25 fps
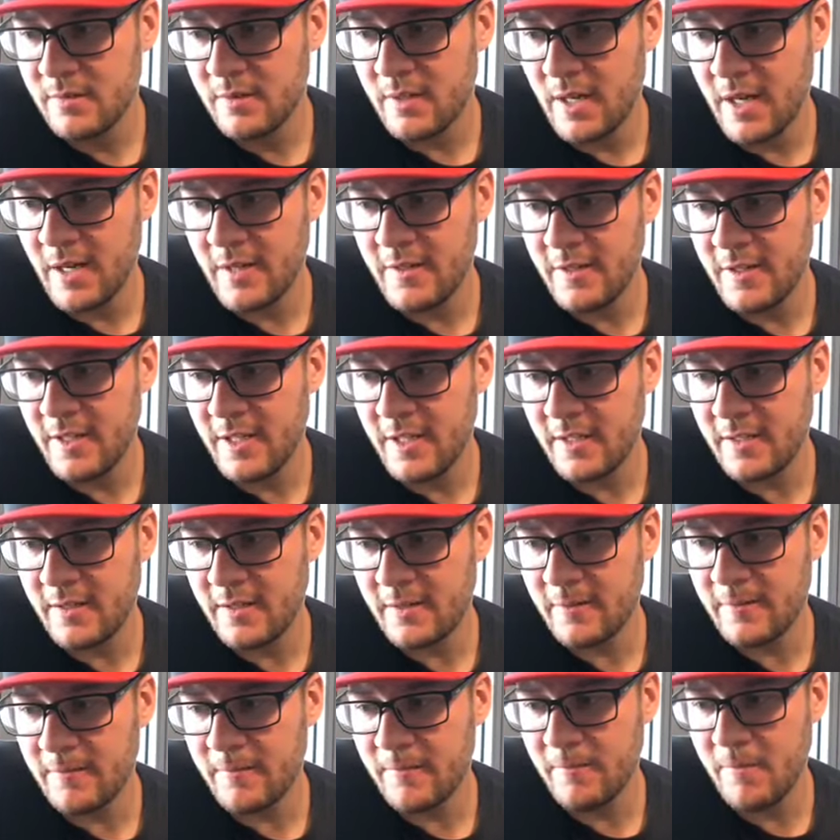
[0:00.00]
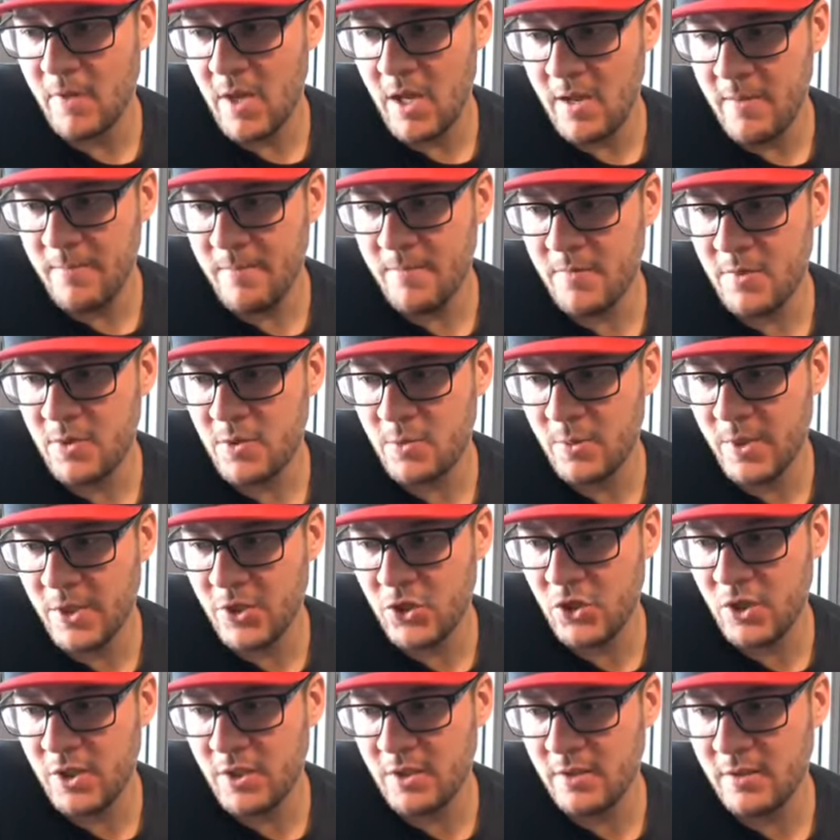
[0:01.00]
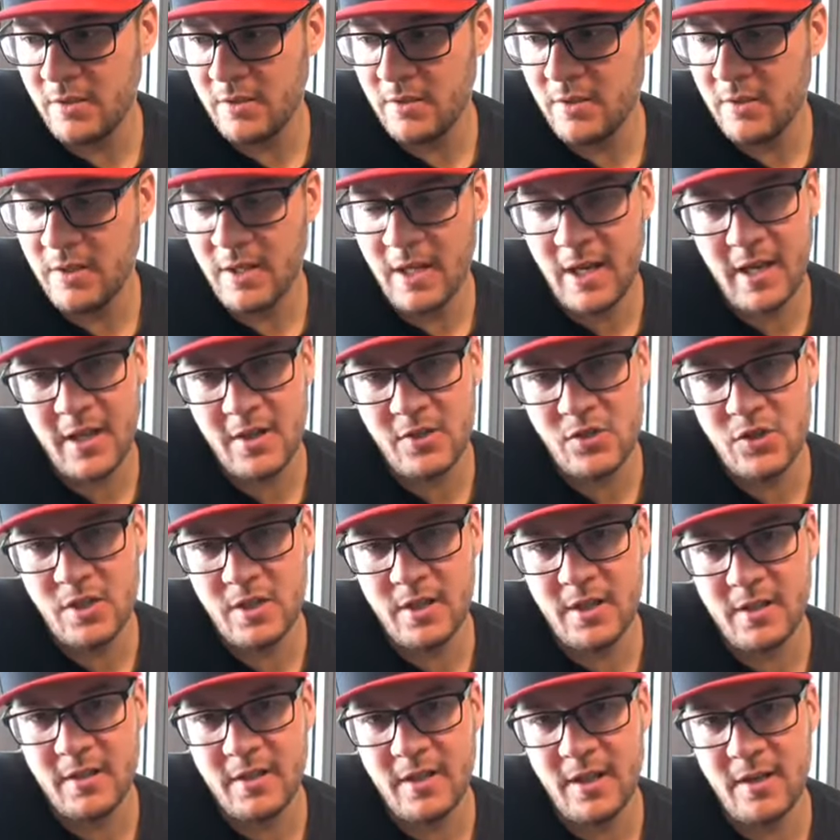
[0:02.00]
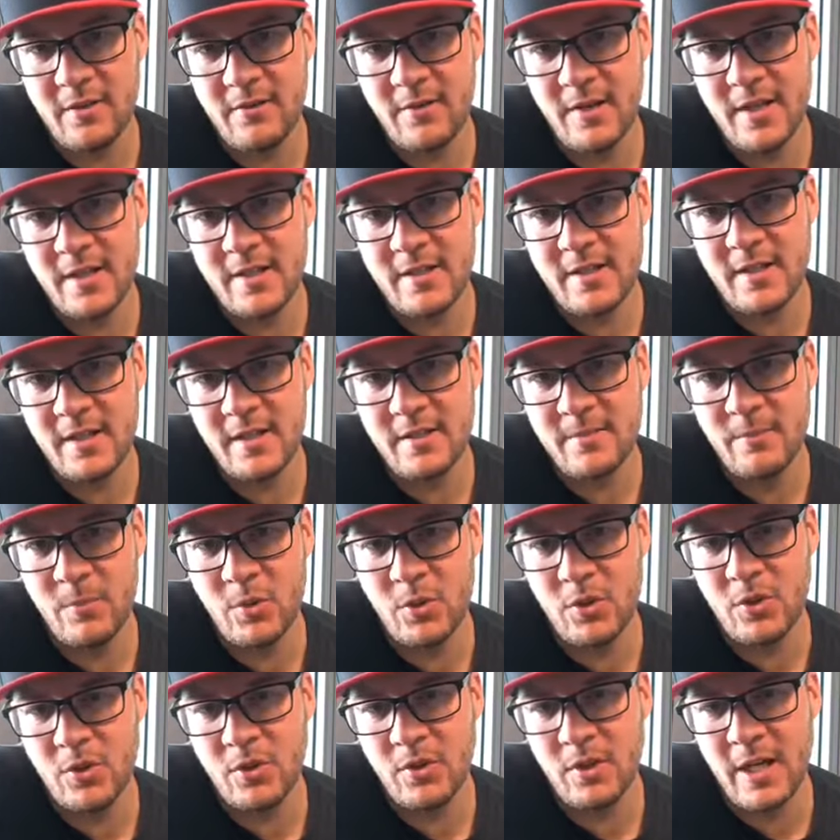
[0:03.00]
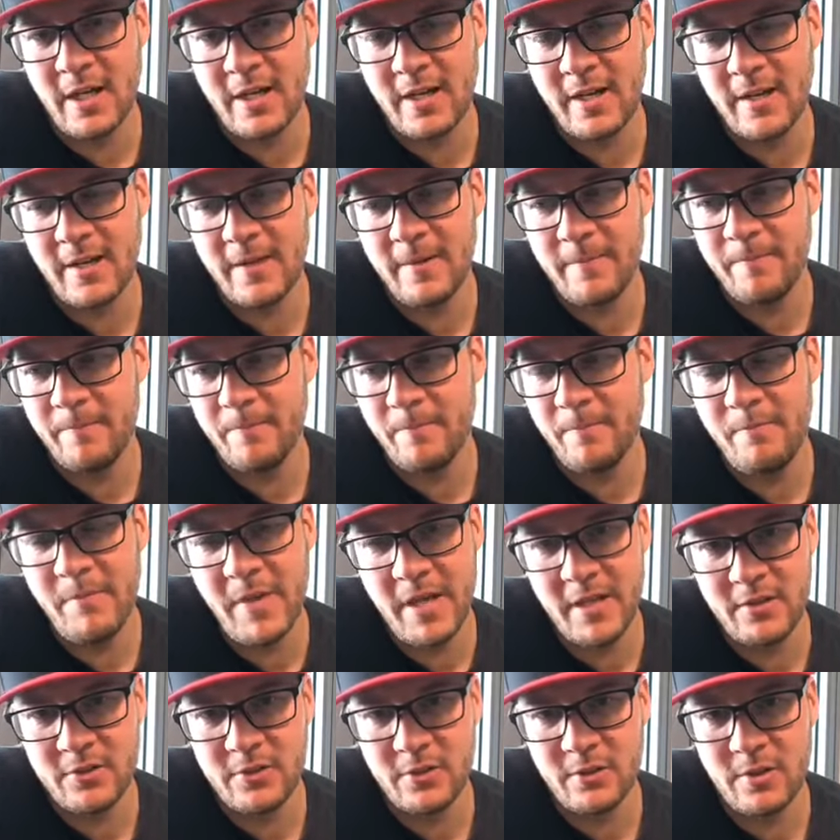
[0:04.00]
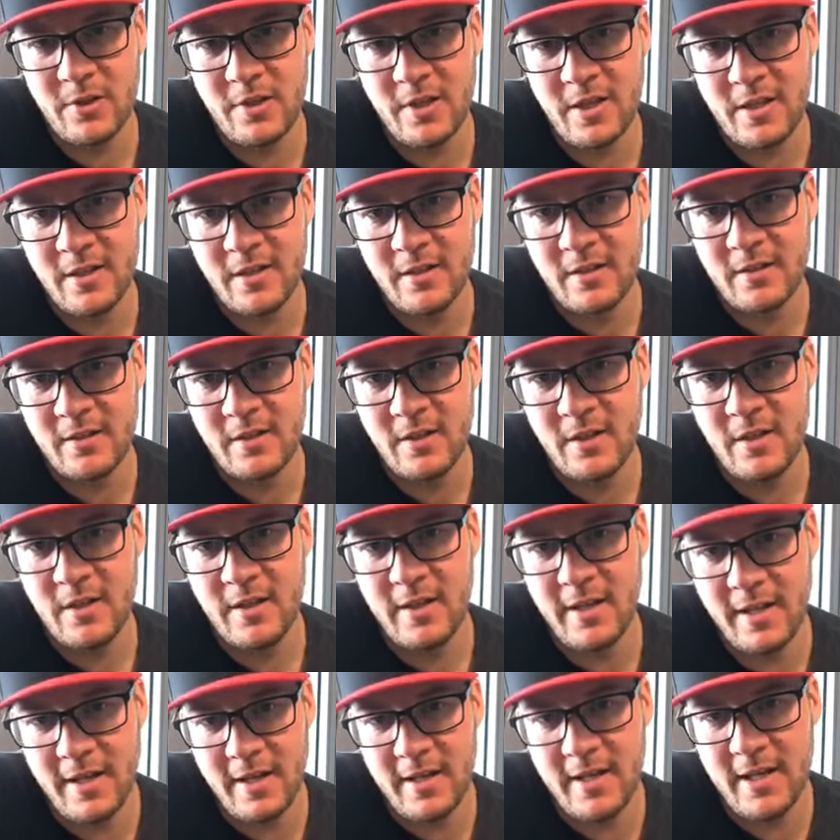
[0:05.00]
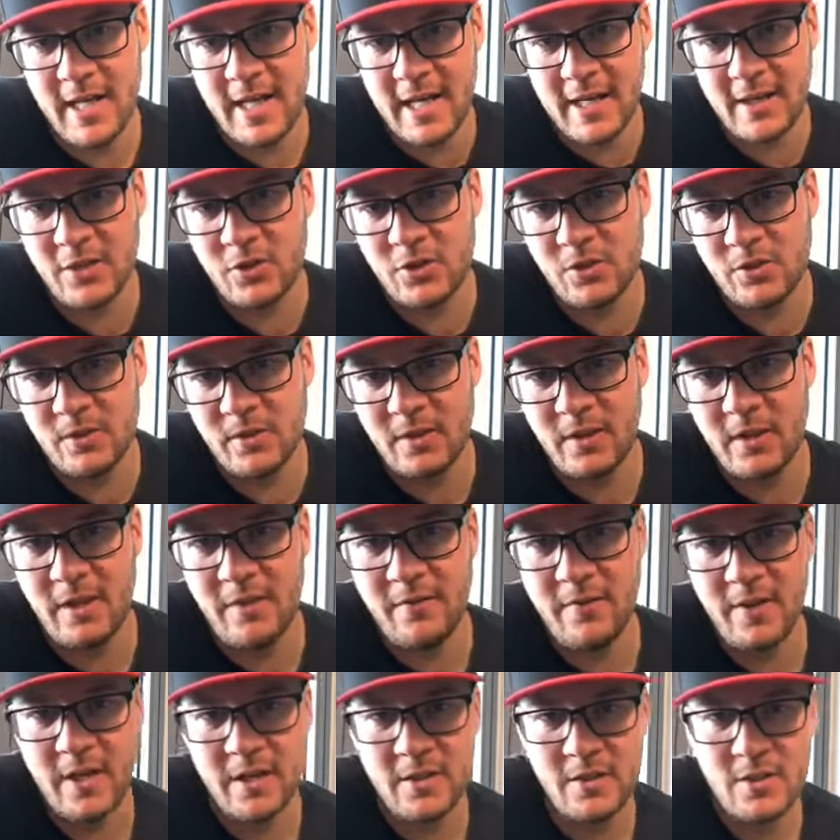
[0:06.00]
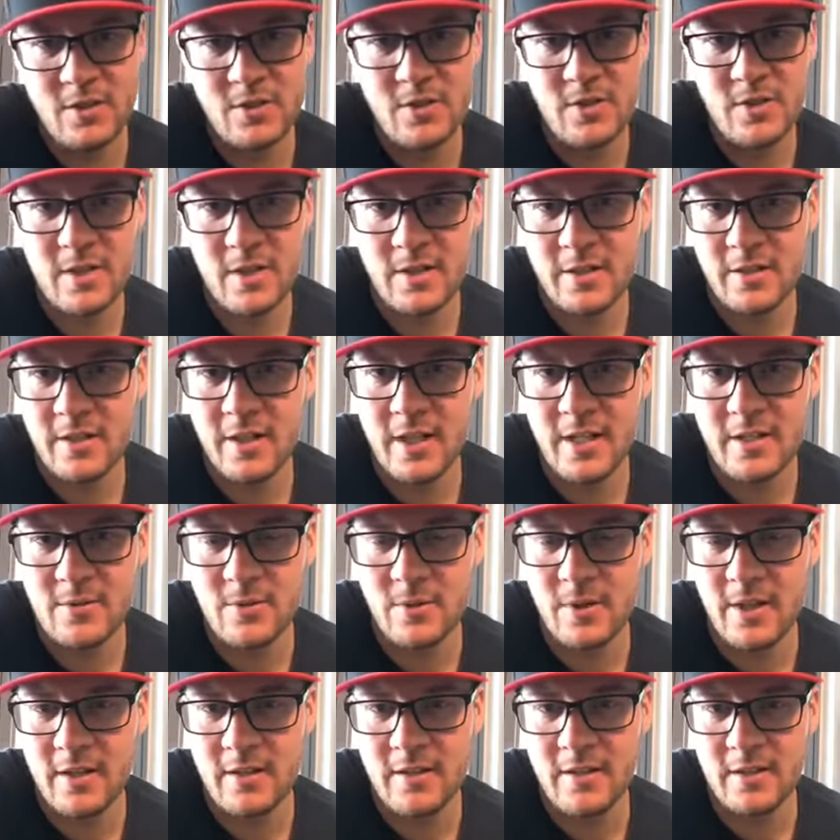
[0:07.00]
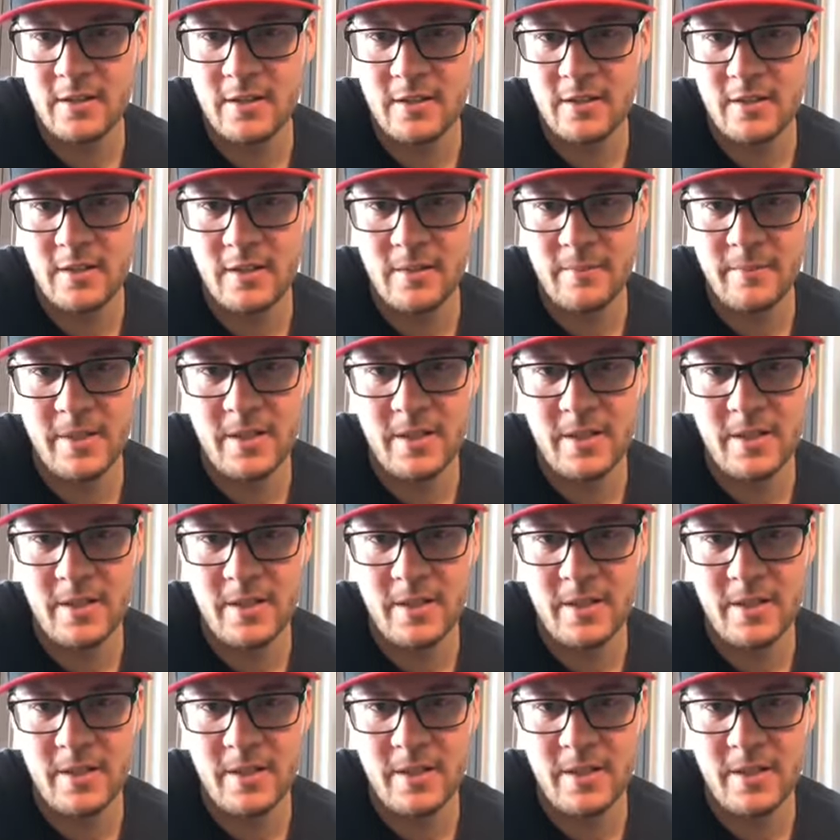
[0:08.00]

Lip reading: I think him switching the engine at that race is more like a mental thing than an actual advantage thing. That's what I think.